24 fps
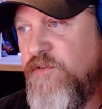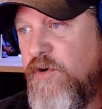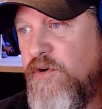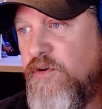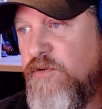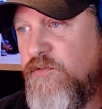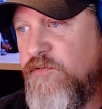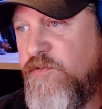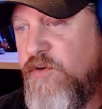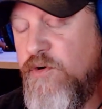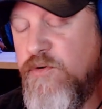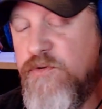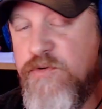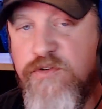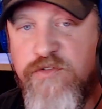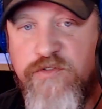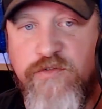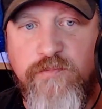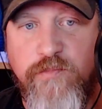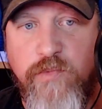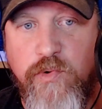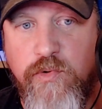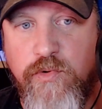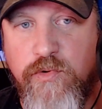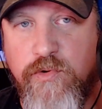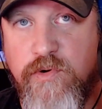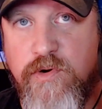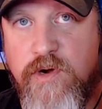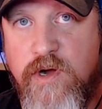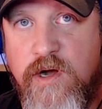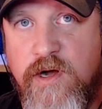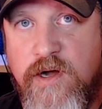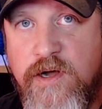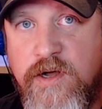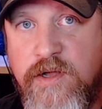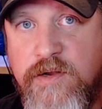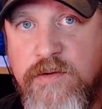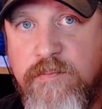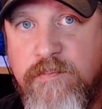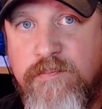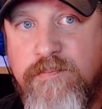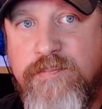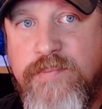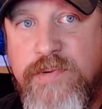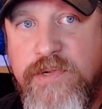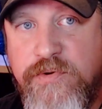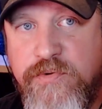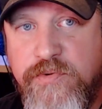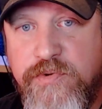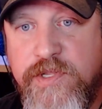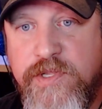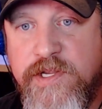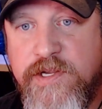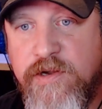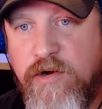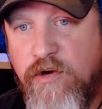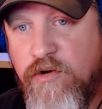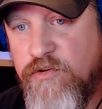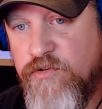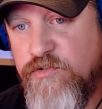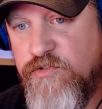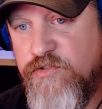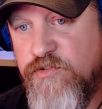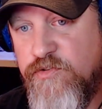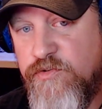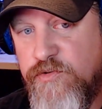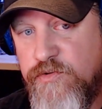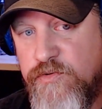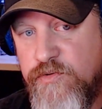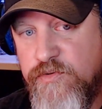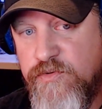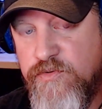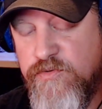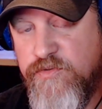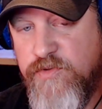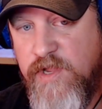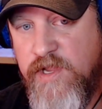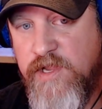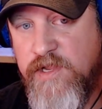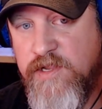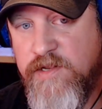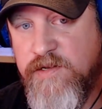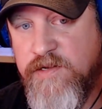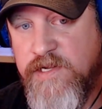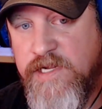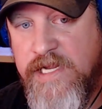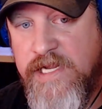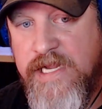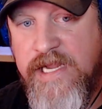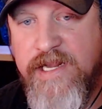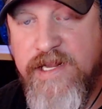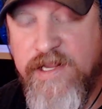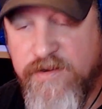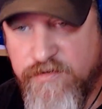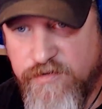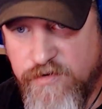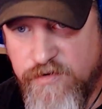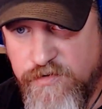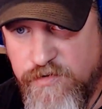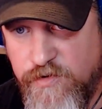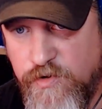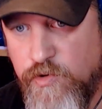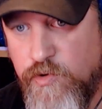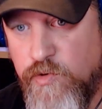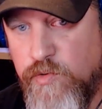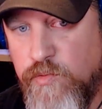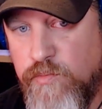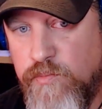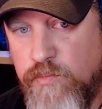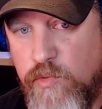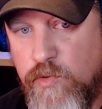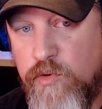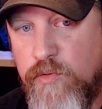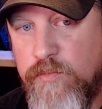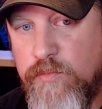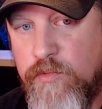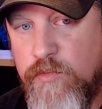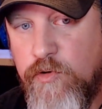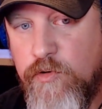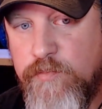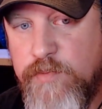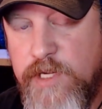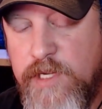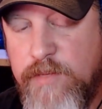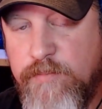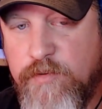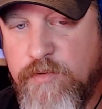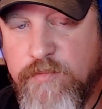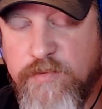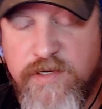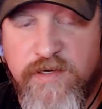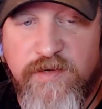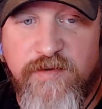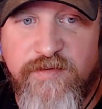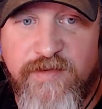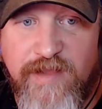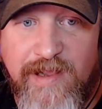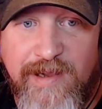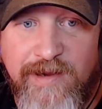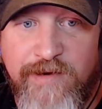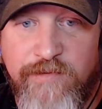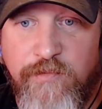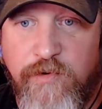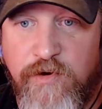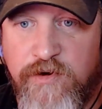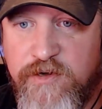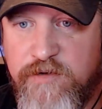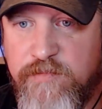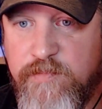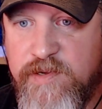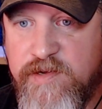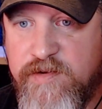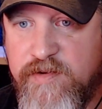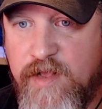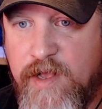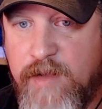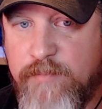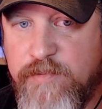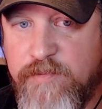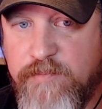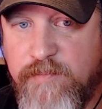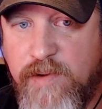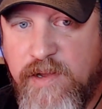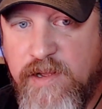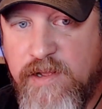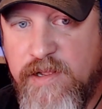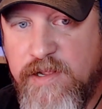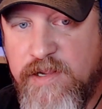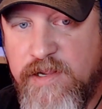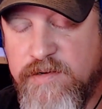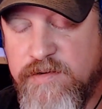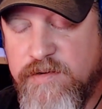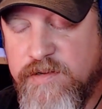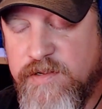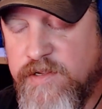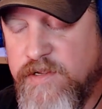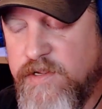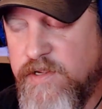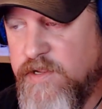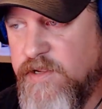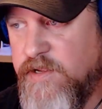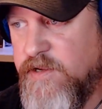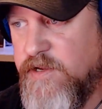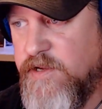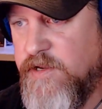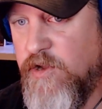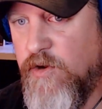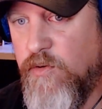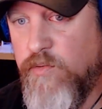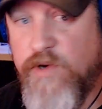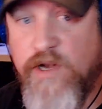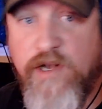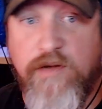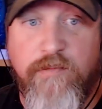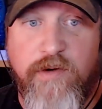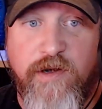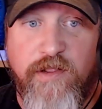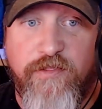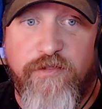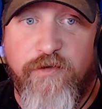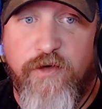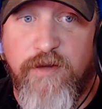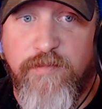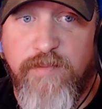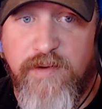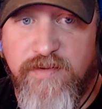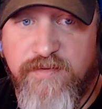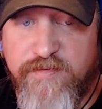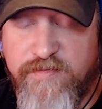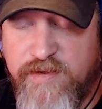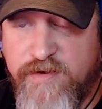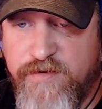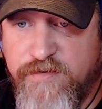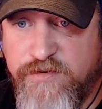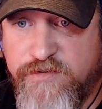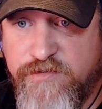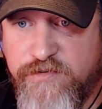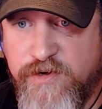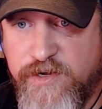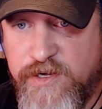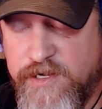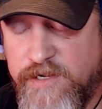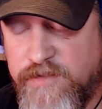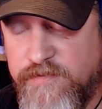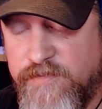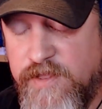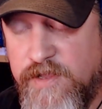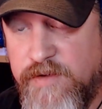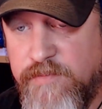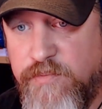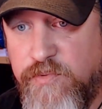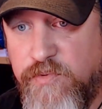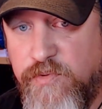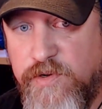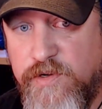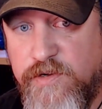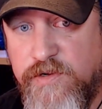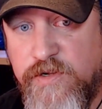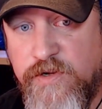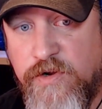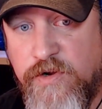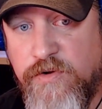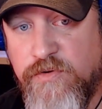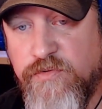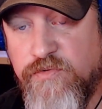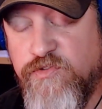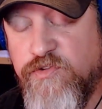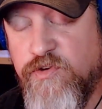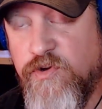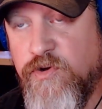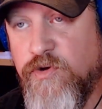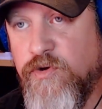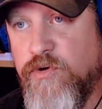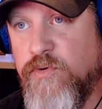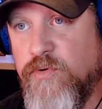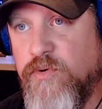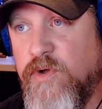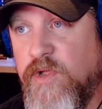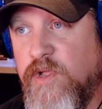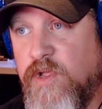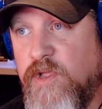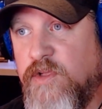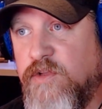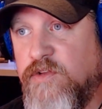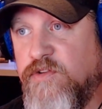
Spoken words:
focused more on building our circles and getting to know more and more people because I wanted to be top in mind, when anybody thought about sales training at that point, so